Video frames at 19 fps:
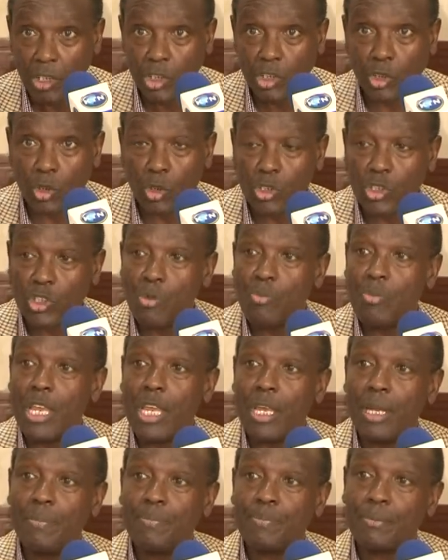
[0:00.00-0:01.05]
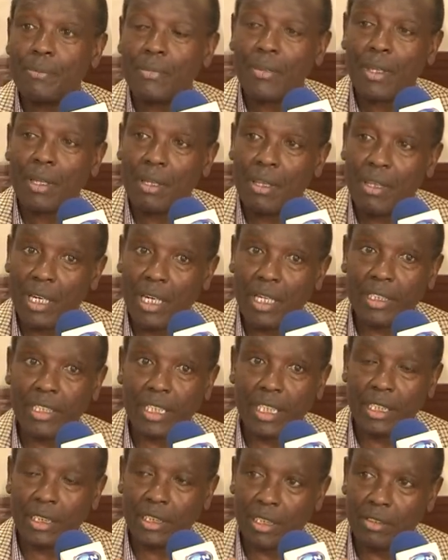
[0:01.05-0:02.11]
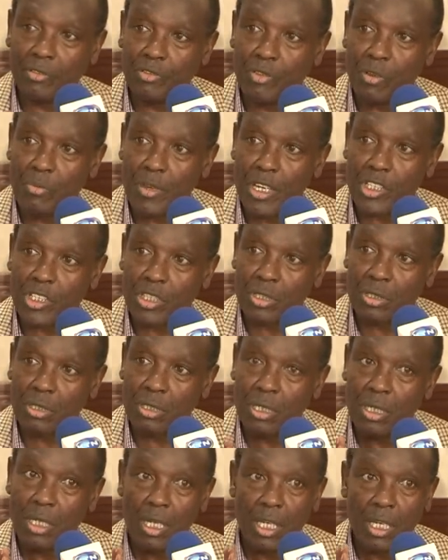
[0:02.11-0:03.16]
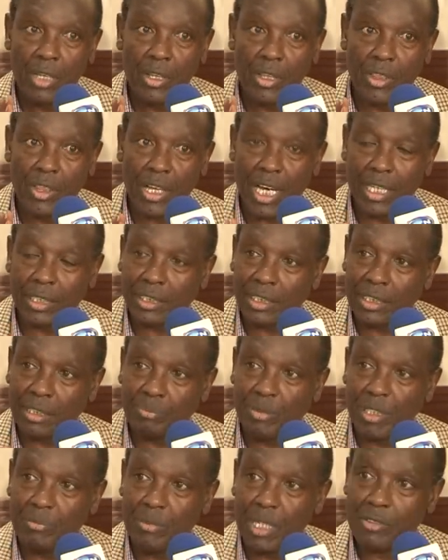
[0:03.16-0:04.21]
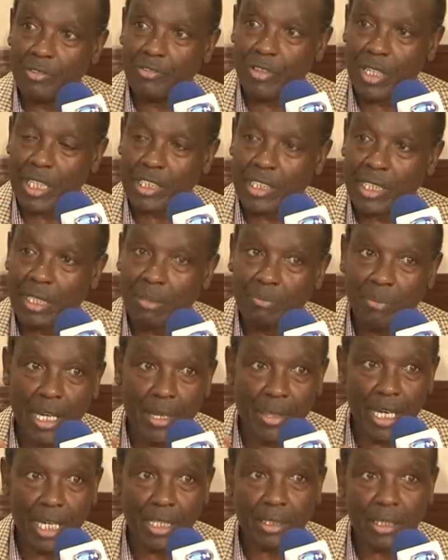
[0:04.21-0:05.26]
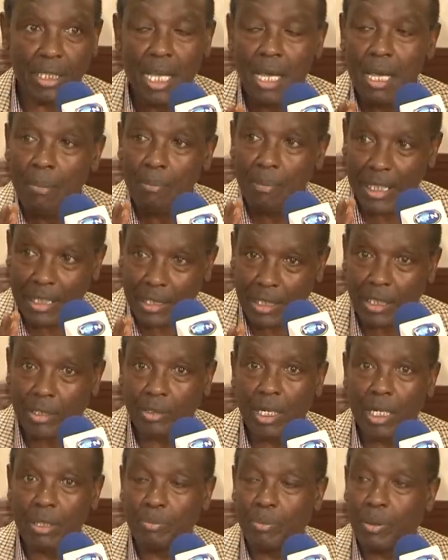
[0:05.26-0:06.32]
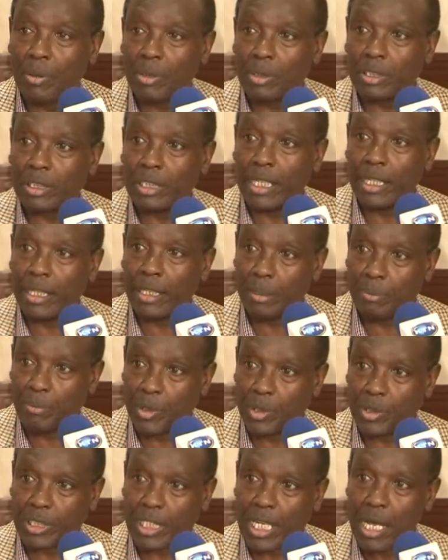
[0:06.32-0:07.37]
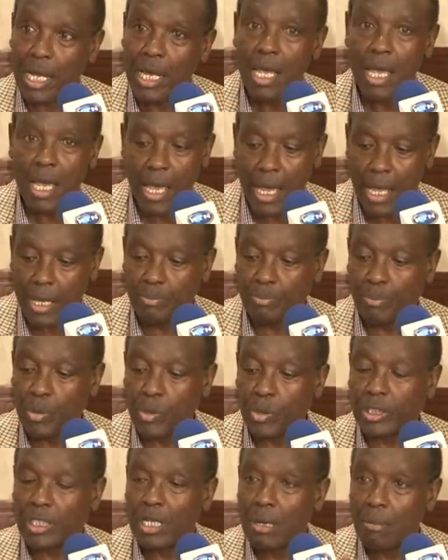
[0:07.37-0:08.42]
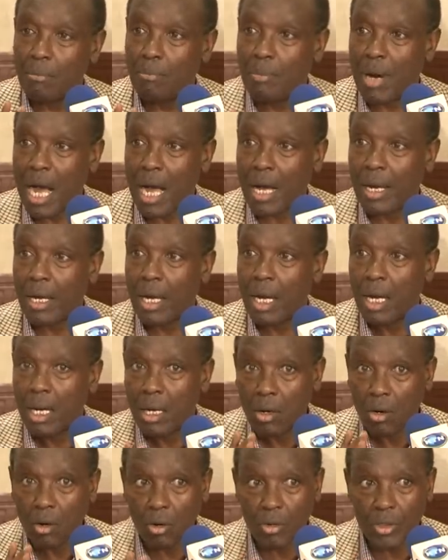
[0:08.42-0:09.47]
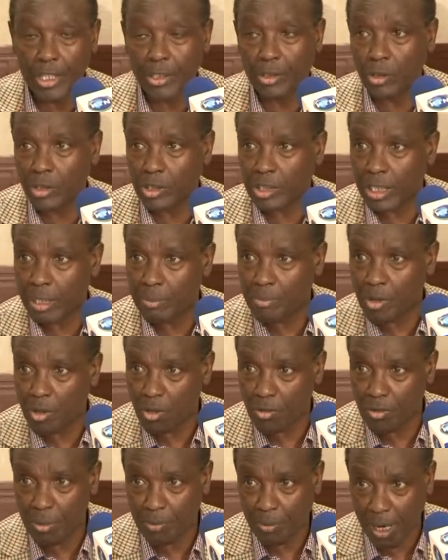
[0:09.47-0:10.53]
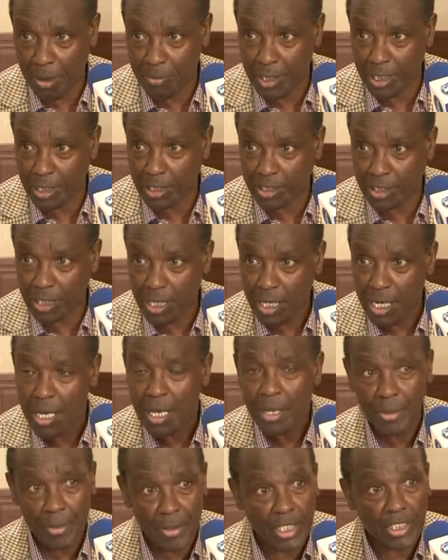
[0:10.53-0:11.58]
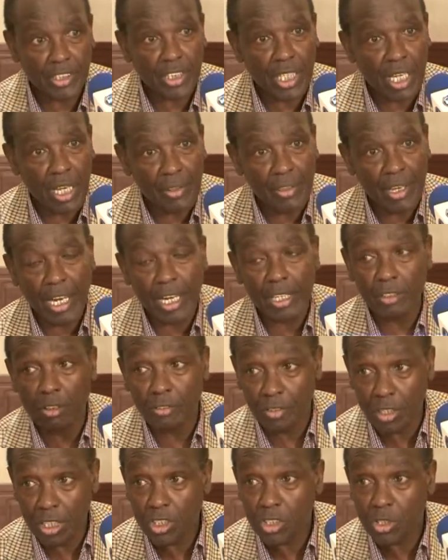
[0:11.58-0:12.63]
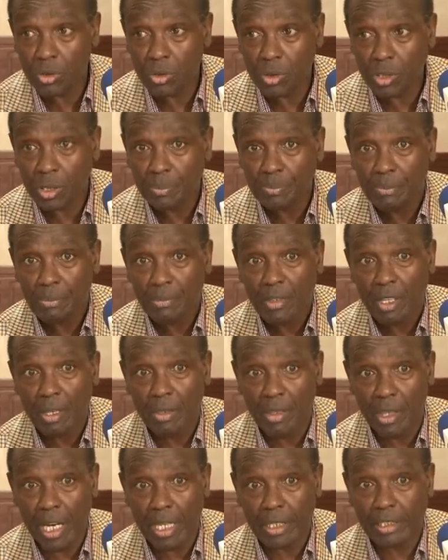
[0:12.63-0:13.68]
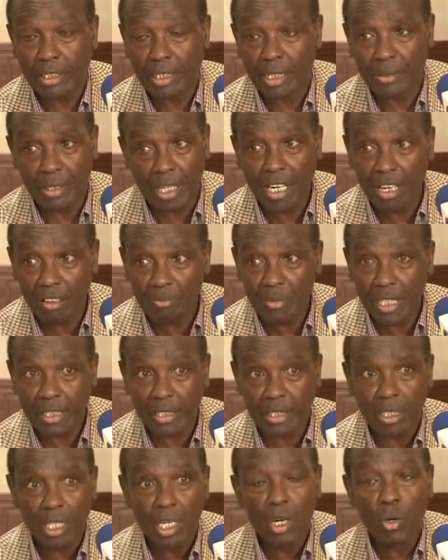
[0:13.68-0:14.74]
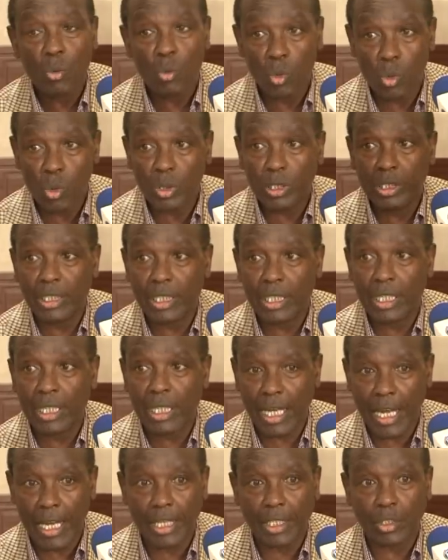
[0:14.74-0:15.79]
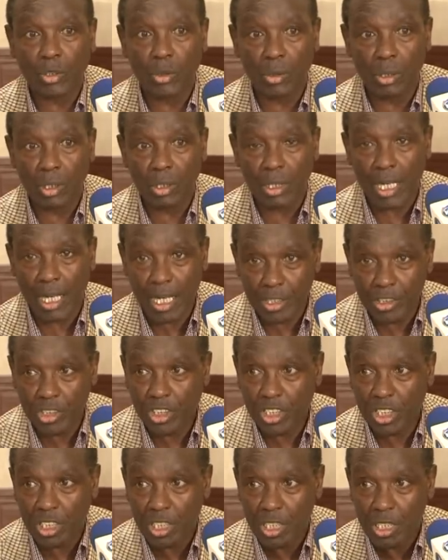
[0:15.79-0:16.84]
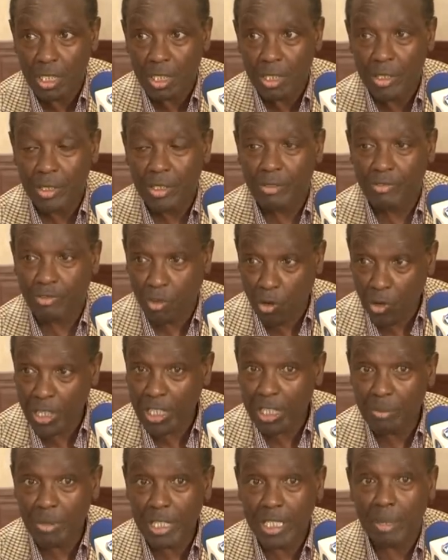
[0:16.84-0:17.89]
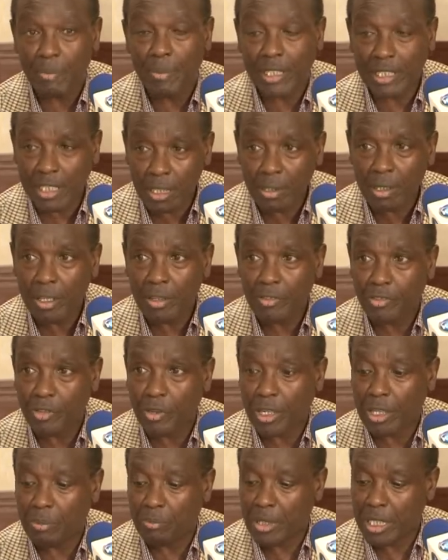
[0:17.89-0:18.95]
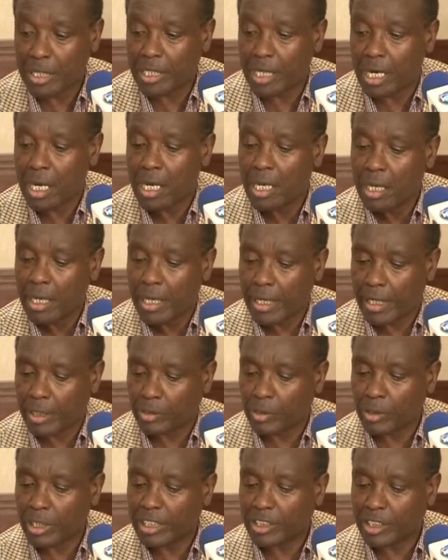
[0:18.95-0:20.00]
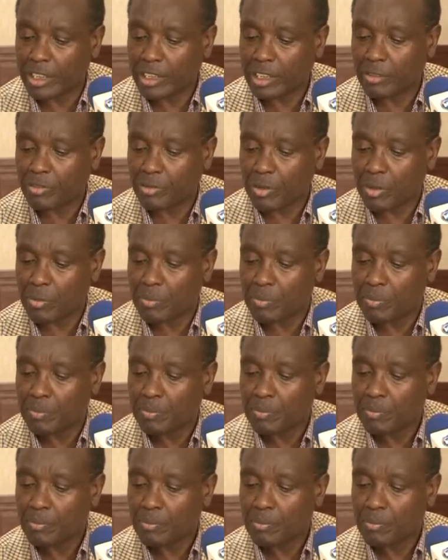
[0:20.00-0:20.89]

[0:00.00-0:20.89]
So to me, that is information that has been manufactured by that particular reporter and put bang on the doorstep of the Prime Minister. These are the kind of issues that the government would like to urge the foreign media, particularly the foreign media, to desist from.